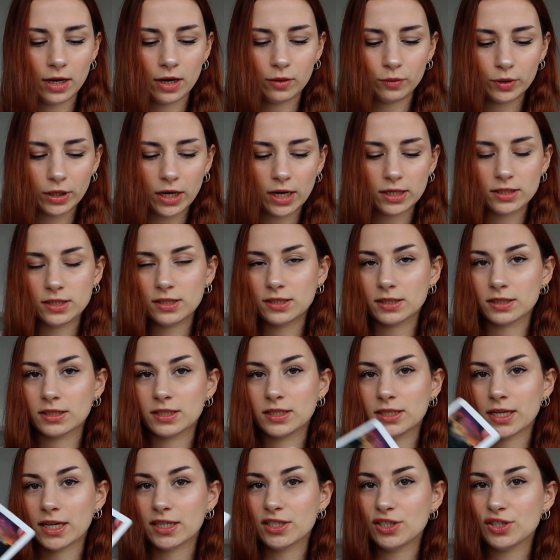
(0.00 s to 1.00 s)
And we got
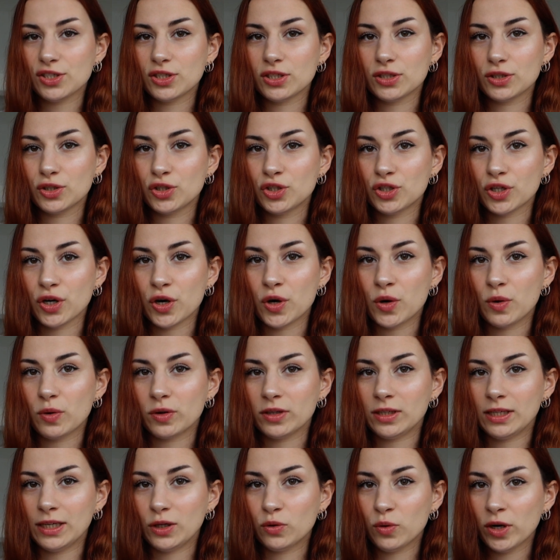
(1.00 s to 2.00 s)
success. So
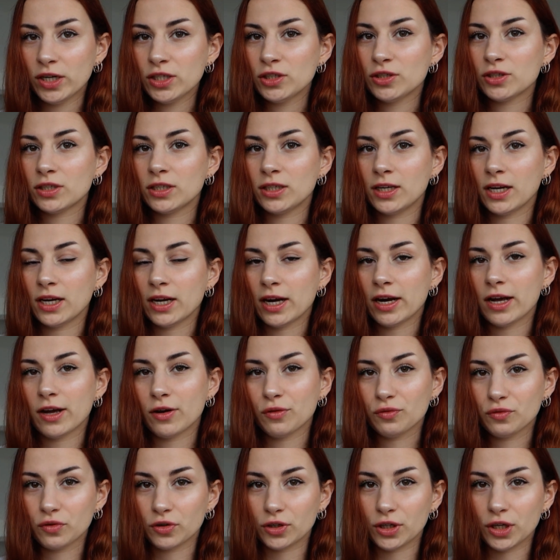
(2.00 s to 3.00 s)
the question that I
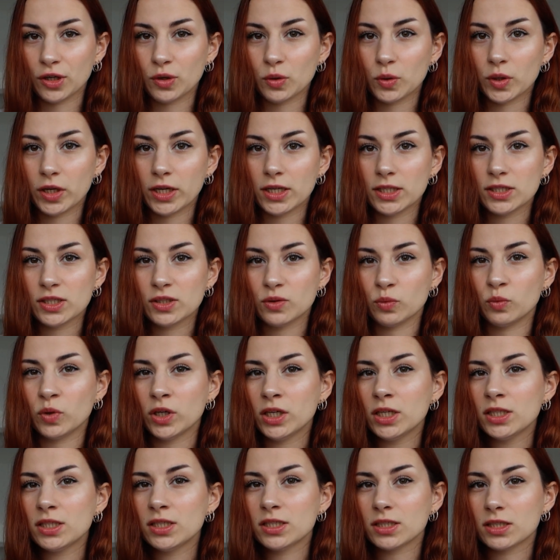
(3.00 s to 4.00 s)
have for you is,
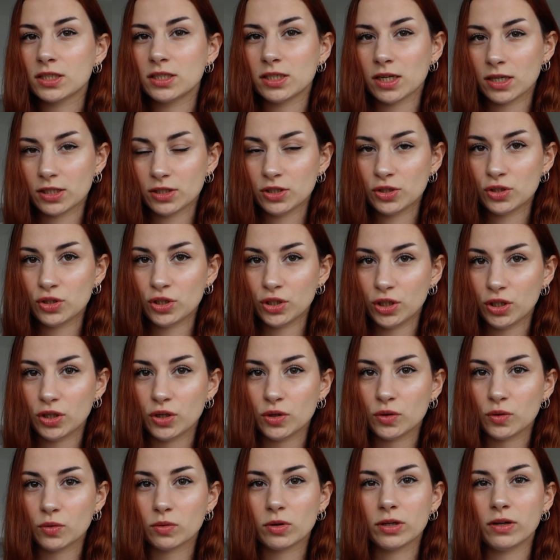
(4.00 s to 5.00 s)
what is success to
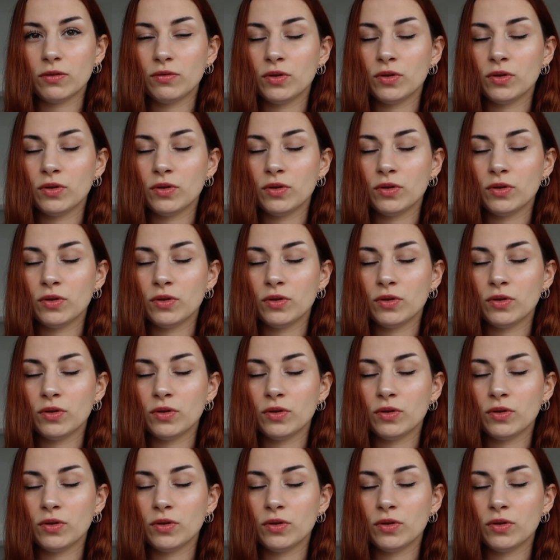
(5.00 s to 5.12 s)
you?